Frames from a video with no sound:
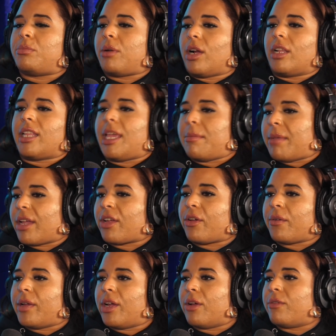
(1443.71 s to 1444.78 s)
parlay my
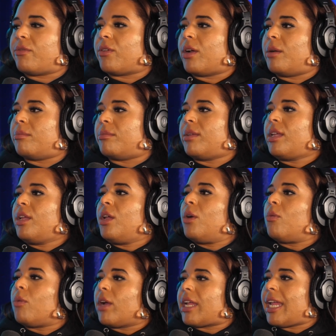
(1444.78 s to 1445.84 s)
career from
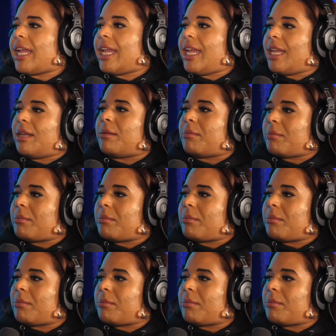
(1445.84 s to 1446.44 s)
working in